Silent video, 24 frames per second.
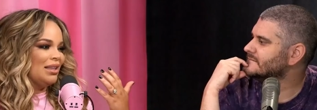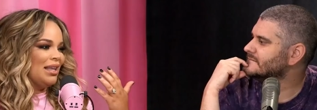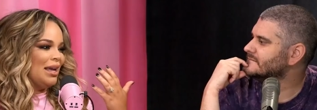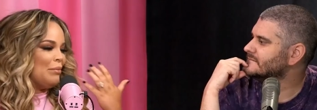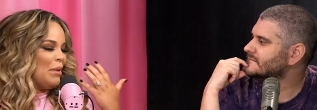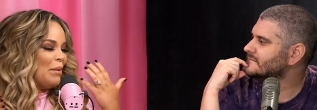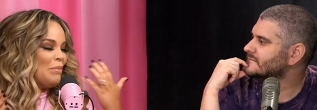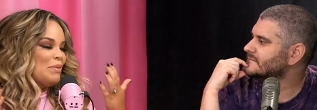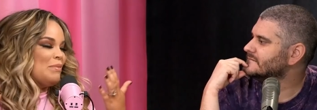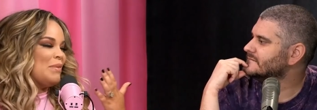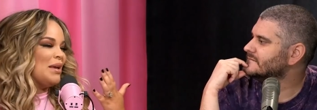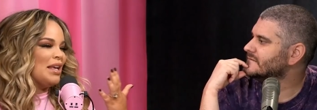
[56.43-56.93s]
Speaker 1: they
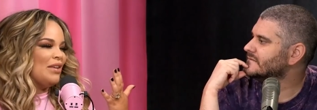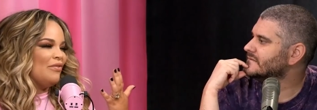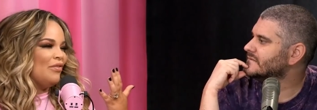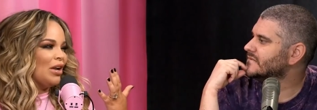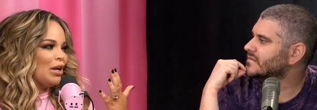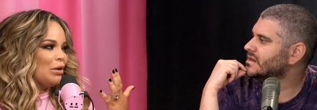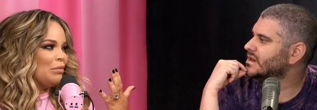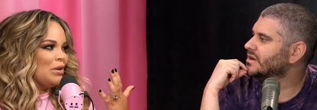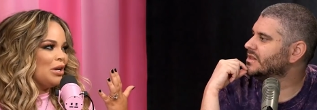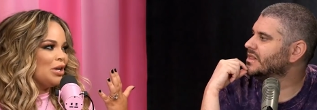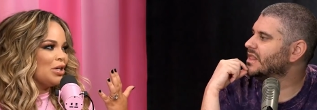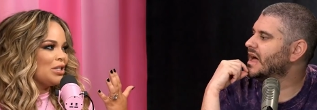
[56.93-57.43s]
might be making fun
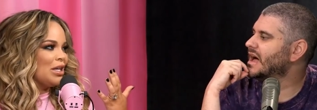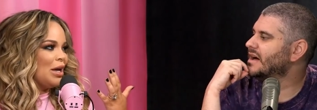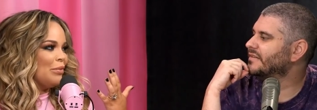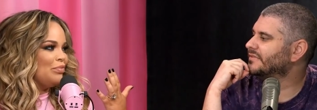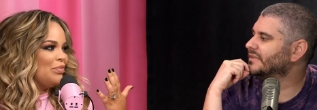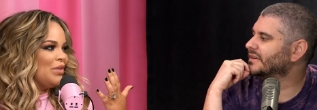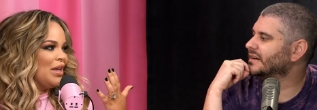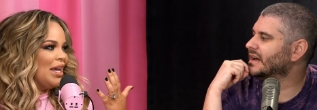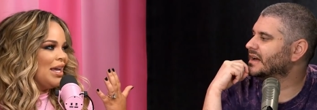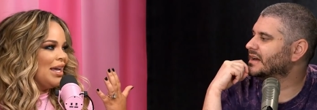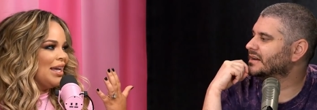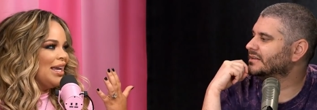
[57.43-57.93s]
of They're me or
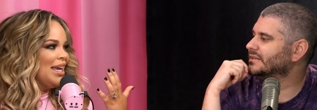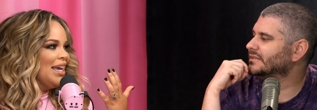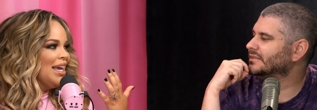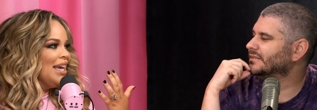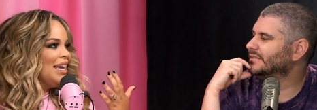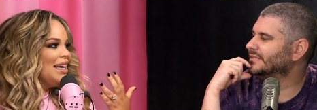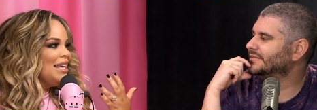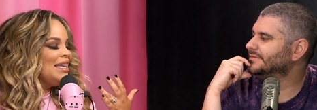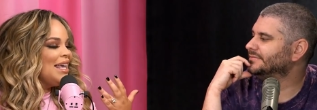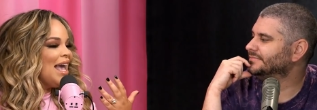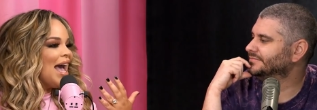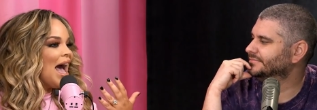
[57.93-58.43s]
something.
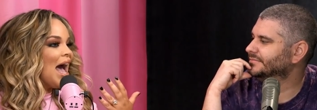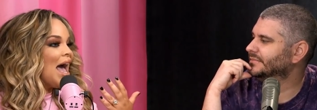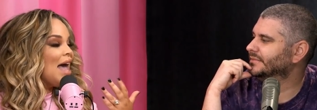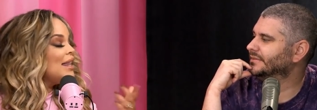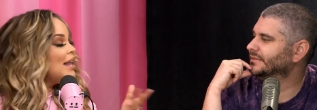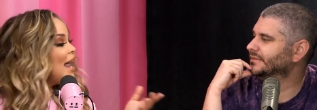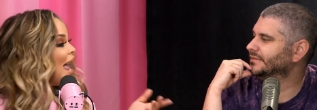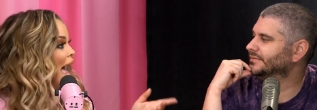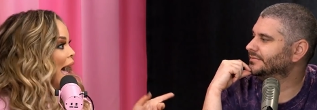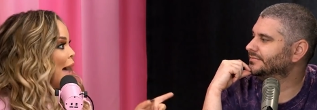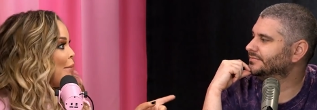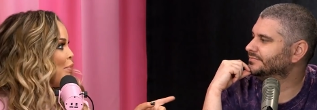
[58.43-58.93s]
Yeah, and
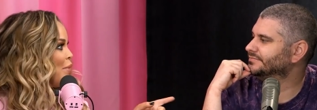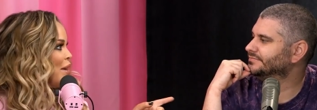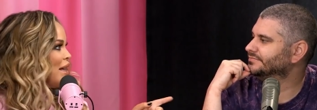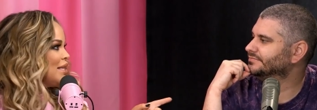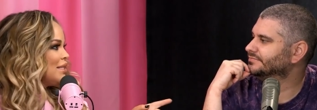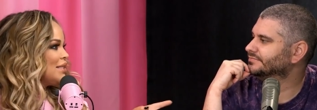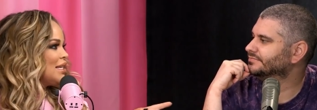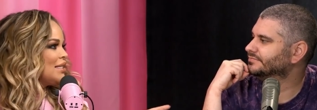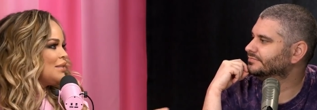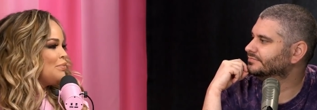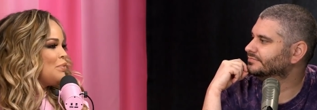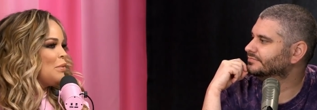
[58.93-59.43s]
it
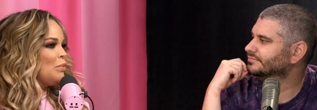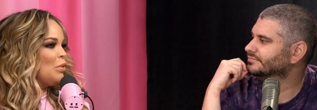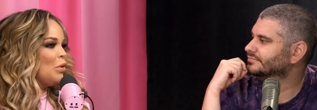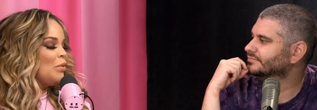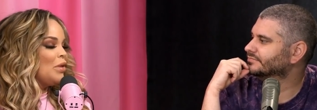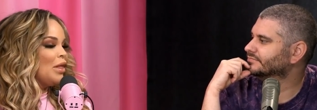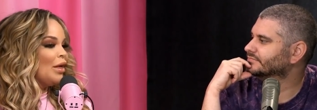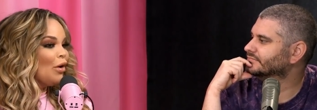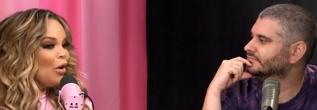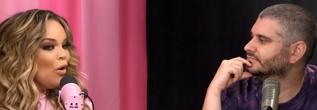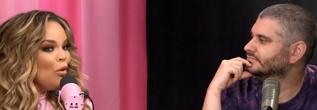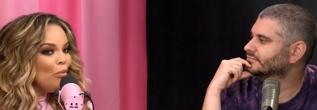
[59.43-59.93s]
happens because people will be
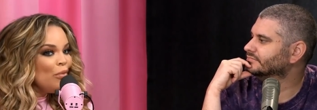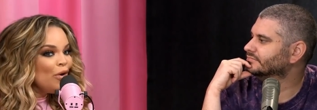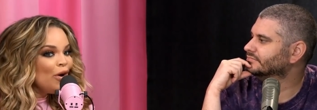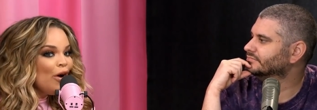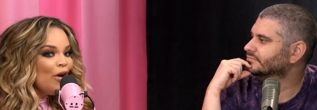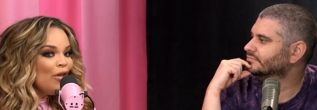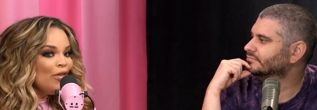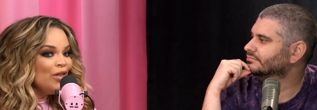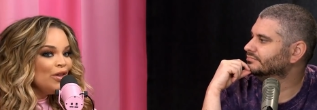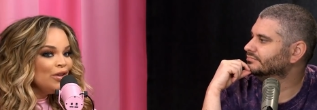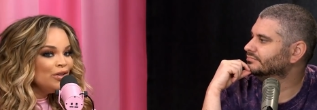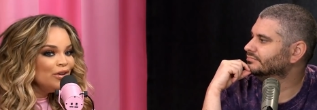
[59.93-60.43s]
like, "Oh my
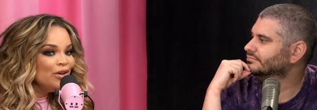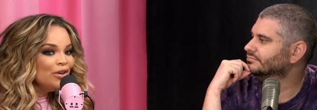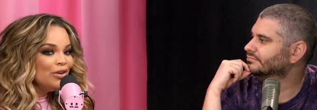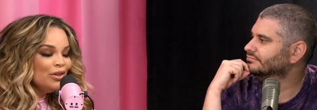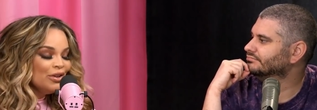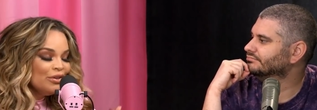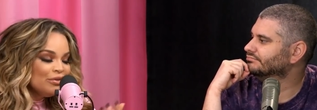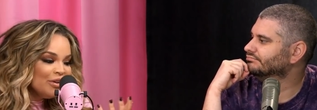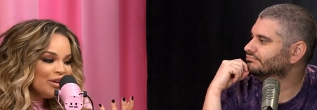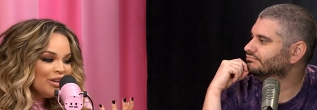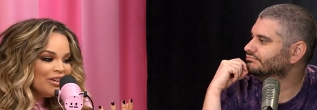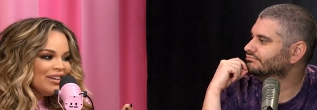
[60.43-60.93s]
god, this early,"
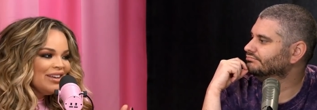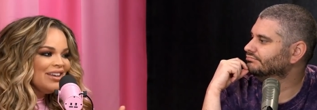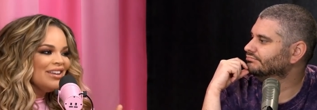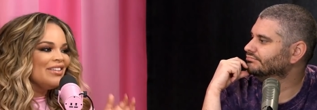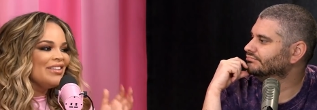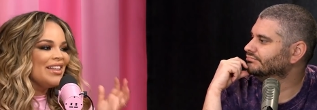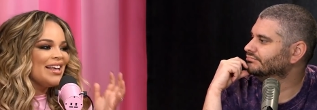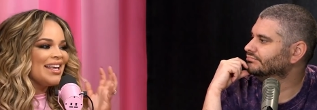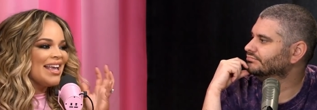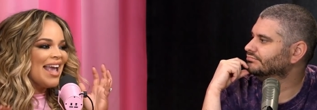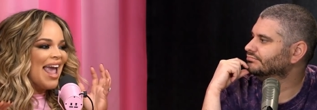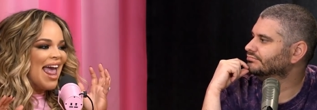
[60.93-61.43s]
you know,
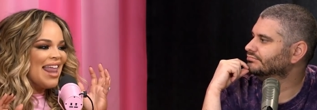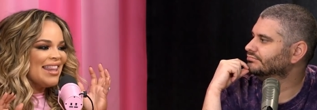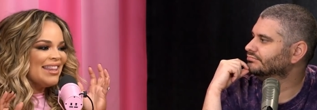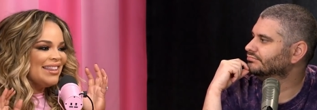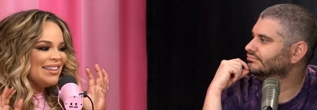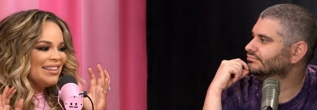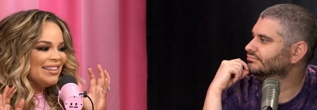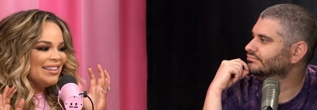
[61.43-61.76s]
like, and